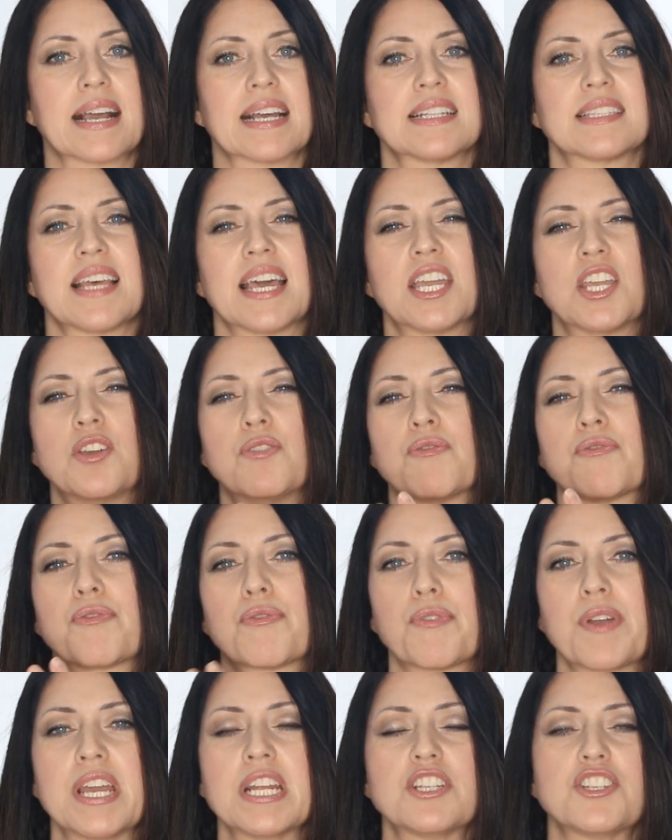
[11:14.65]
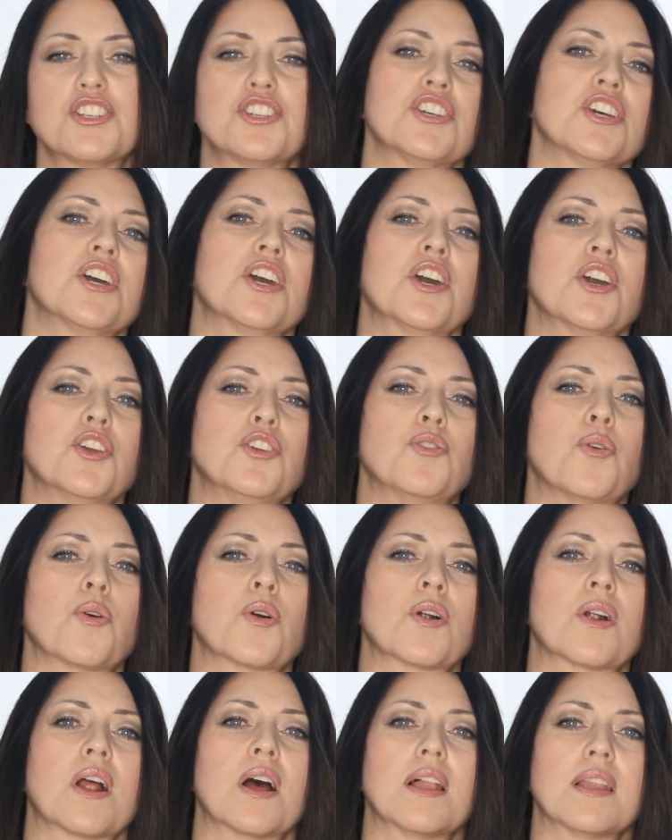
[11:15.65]
It's like you've reached
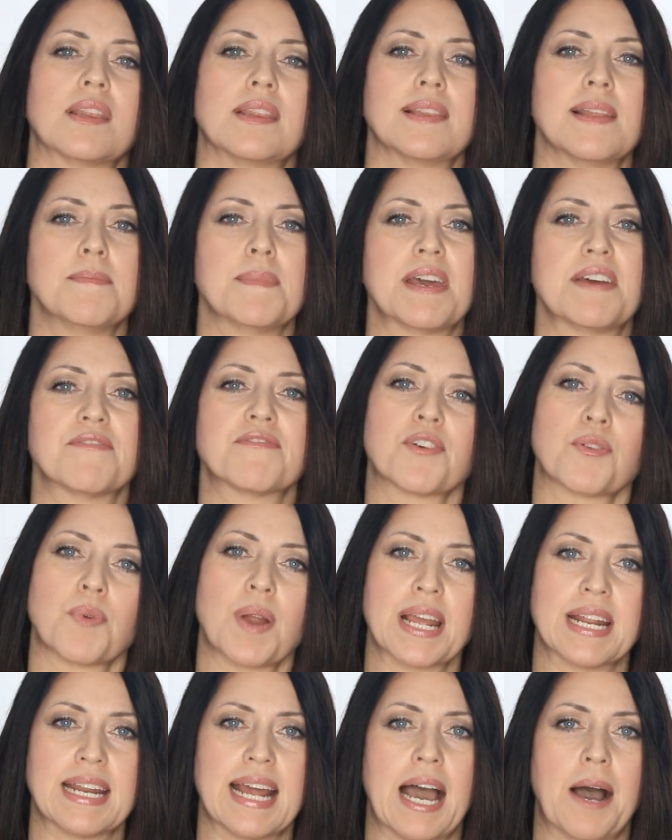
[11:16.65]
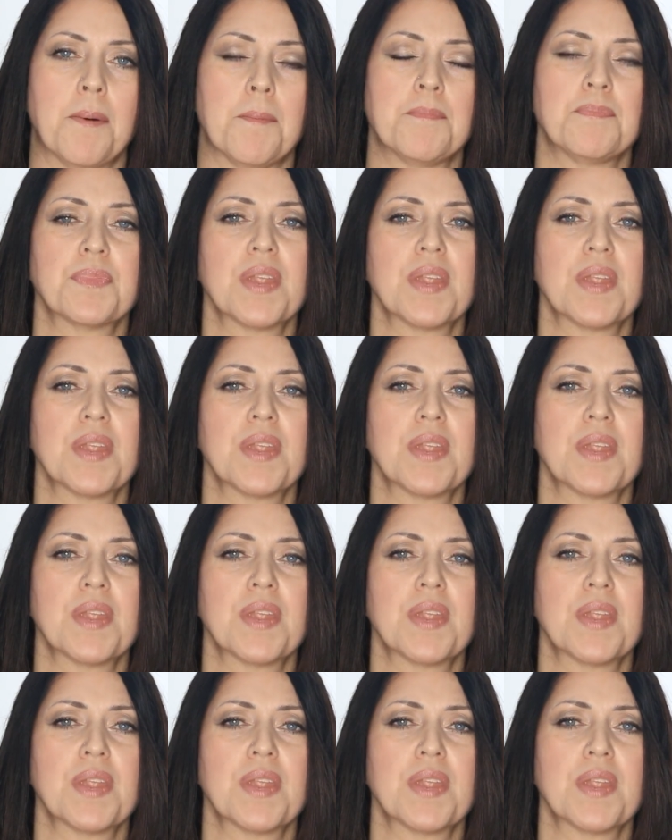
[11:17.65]
your limit for right now.